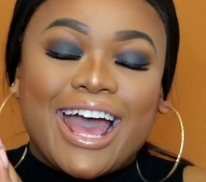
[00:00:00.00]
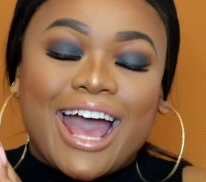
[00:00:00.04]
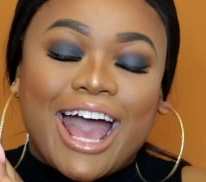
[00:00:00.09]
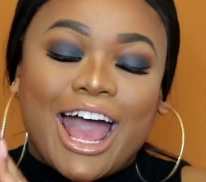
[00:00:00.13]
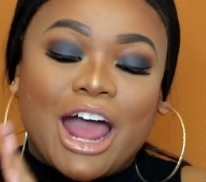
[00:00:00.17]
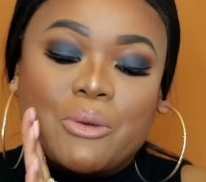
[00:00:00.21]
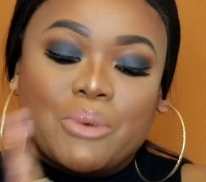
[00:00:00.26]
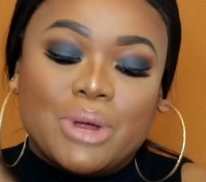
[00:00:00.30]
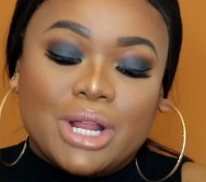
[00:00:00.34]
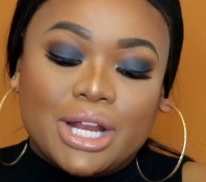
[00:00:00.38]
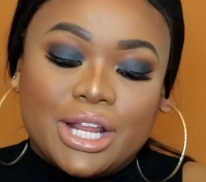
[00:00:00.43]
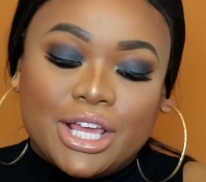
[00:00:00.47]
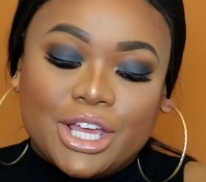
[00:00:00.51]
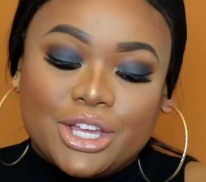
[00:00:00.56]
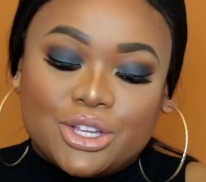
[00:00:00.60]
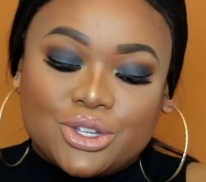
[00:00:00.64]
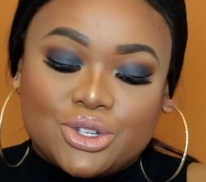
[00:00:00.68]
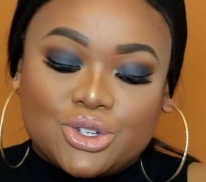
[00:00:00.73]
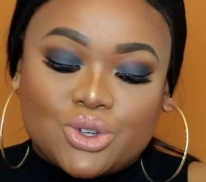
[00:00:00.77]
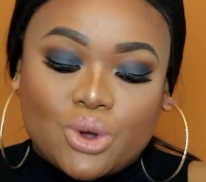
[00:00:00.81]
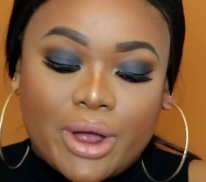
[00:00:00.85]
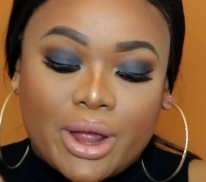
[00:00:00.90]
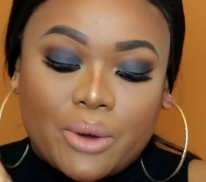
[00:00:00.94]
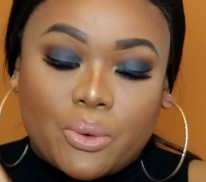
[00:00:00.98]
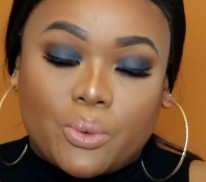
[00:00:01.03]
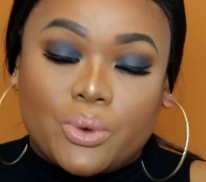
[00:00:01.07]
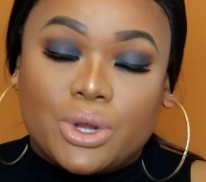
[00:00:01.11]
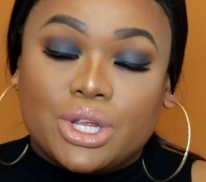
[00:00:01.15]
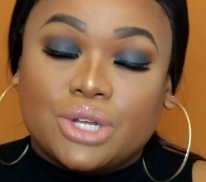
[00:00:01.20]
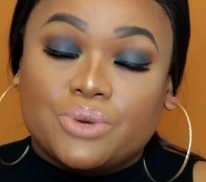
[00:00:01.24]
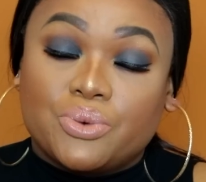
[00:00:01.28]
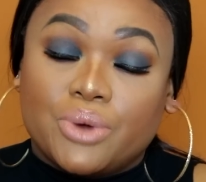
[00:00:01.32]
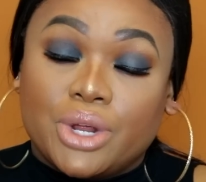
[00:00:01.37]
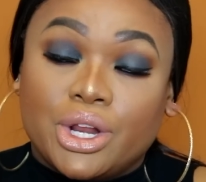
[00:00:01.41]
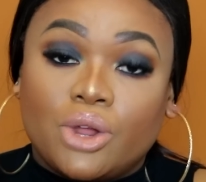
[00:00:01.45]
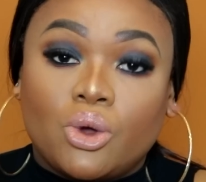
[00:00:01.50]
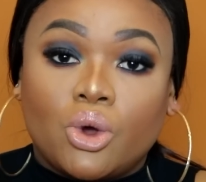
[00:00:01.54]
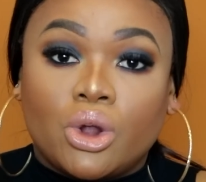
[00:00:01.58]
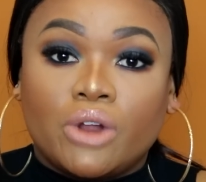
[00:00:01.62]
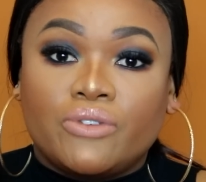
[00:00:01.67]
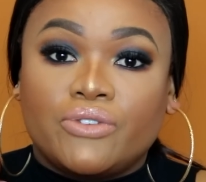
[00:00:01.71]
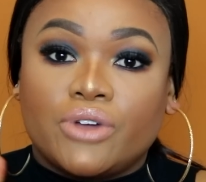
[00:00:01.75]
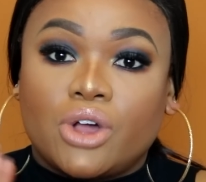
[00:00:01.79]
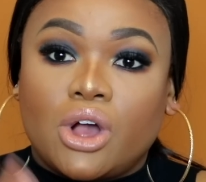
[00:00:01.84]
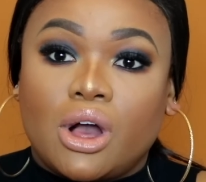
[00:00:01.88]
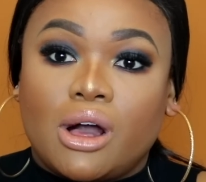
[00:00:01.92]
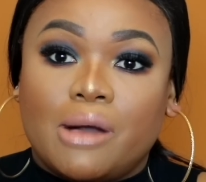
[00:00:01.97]
I really enjoy reading all
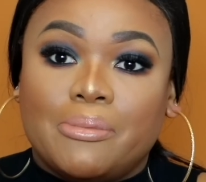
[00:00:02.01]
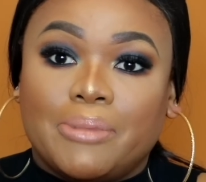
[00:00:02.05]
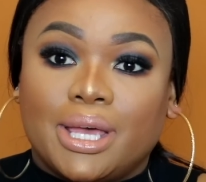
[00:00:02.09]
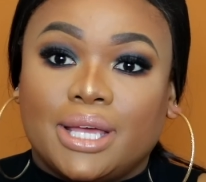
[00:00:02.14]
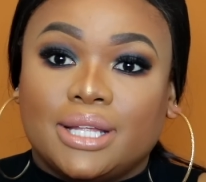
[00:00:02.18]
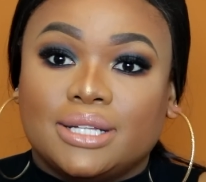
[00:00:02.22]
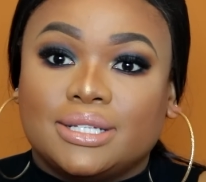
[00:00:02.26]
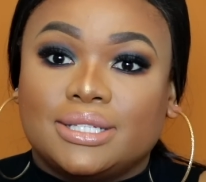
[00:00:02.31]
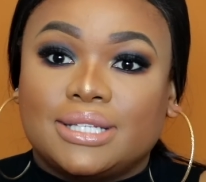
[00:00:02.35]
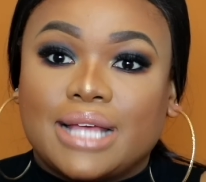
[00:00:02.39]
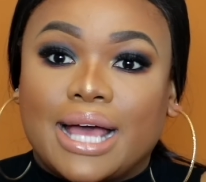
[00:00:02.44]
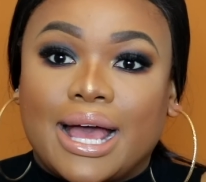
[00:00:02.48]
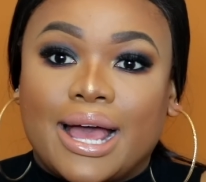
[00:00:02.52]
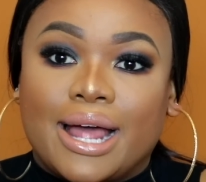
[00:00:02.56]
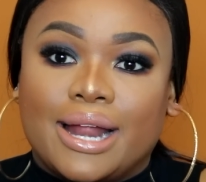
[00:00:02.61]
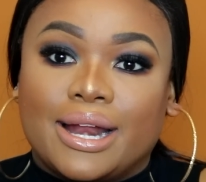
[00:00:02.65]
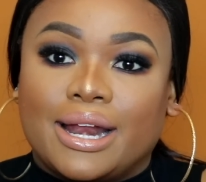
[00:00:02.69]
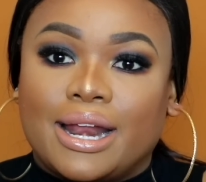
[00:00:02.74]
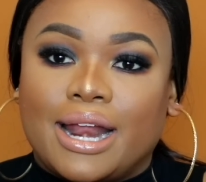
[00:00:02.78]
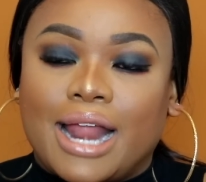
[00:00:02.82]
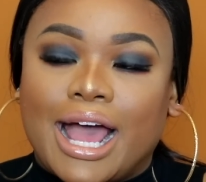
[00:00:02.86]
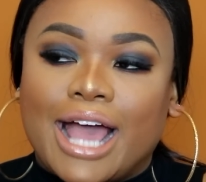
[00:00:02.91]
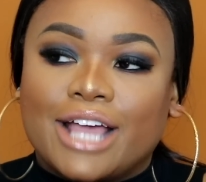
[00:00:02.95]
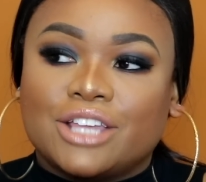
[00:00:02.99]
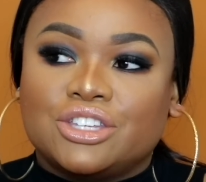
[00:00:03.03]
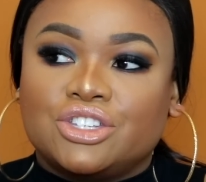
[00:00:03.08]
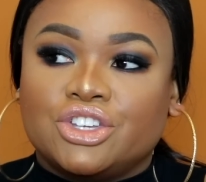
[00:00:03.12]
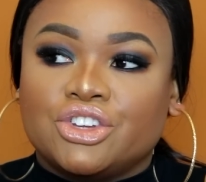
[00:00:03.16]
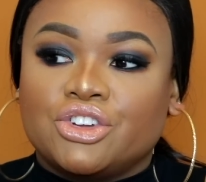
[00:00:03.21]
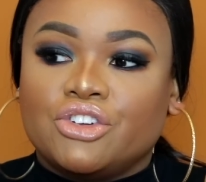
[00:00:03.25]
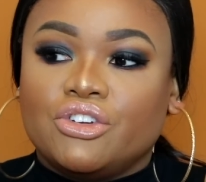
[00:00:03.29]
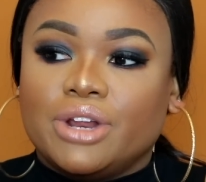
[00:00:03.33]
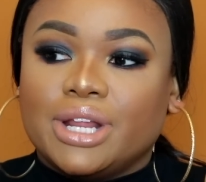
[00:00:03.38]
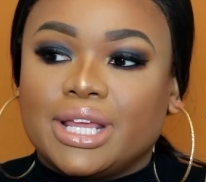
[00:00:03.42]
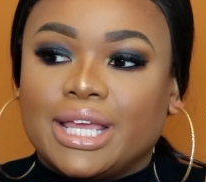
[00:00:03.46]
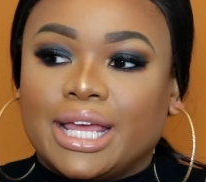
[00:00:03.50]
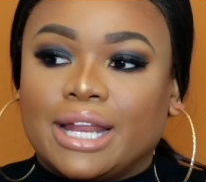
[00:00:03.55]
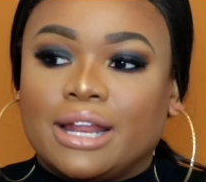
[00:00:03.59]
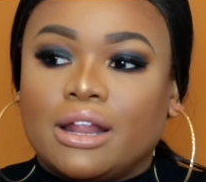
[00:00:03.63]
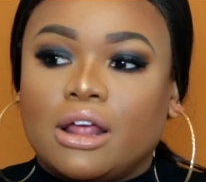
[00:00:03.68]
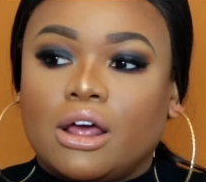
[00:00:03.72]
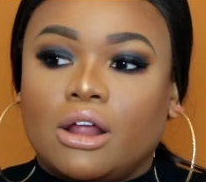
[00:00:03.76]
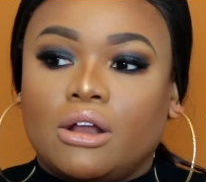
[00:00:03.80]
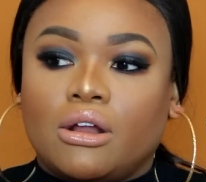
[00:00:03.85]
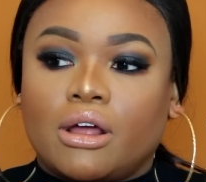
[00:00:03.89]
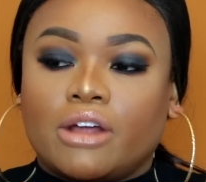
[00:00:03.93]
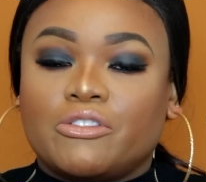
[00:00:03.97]
of your comments, and I genuinely
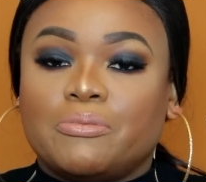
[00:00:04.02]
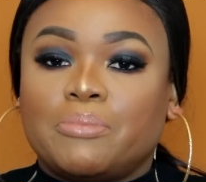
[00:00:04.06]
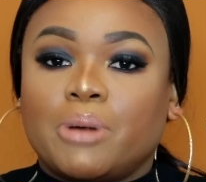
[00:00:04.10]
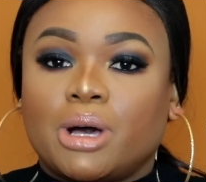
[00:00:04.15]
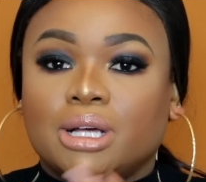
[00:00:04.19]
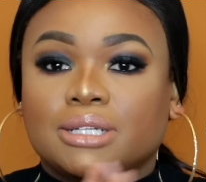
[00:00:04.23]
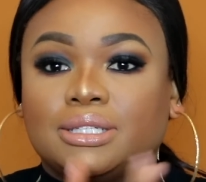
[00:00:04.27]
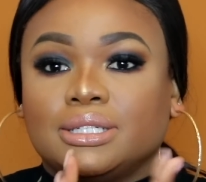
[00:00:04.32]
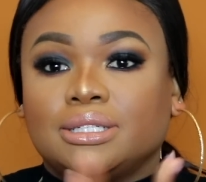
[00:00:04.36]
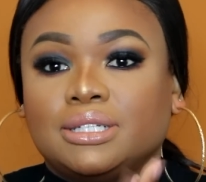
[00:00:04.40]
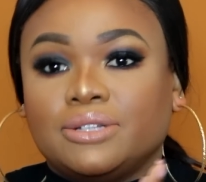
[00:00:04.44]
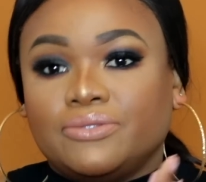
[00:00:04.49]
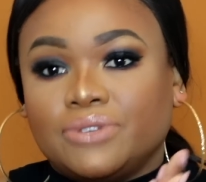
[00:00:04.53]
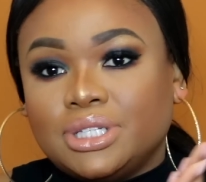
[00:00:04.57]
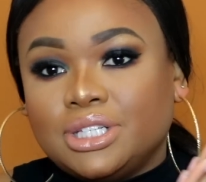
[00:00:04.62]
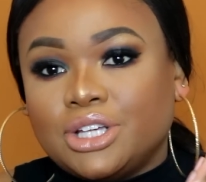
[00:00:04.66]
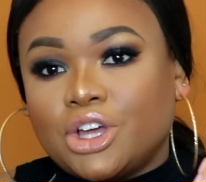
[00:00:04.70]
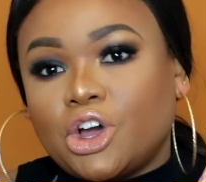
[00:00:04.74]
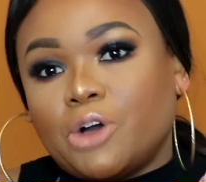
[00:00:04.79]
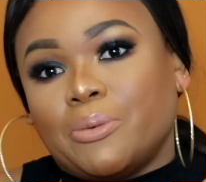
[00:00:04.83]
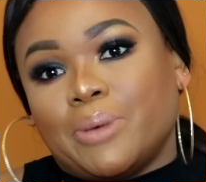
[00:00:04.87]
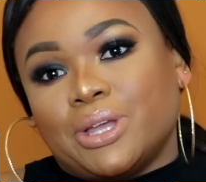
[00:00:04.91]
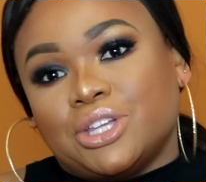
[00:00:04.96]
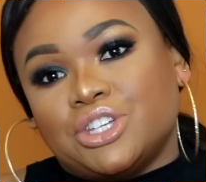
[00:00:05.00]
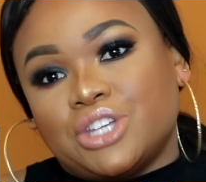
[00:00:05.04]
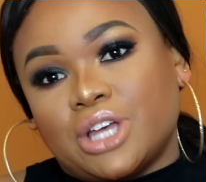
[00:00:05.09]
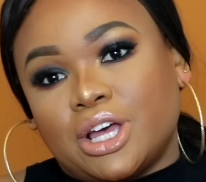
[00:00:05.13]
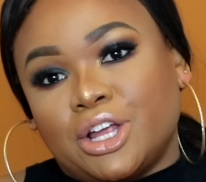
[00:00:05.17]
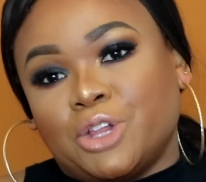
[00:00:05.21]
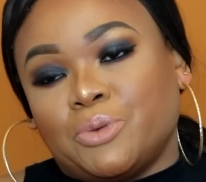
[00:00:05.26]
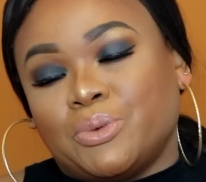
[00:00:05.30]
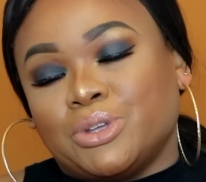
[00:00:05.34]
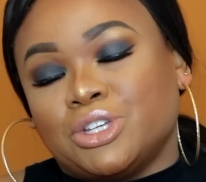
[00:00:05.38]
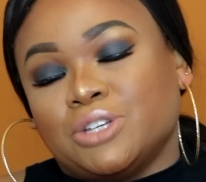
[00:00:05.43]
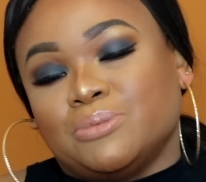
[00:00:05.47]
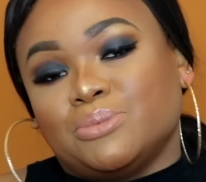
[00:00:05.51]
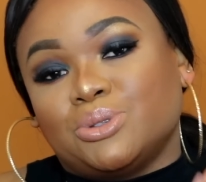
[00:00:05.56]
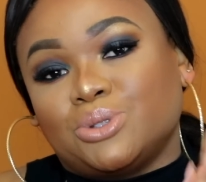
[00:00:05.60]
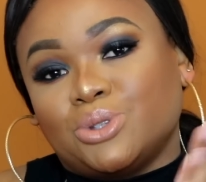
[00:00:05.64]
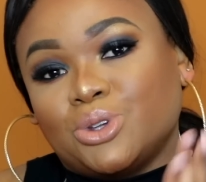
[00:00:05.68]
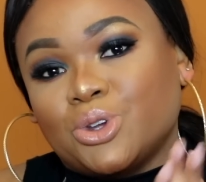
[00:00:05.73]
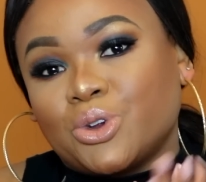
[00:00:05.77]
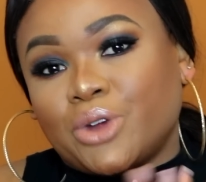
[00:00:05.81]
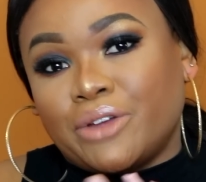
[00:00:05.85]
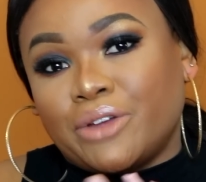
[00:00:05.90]
get a lot of positivity on my channel, which I'm so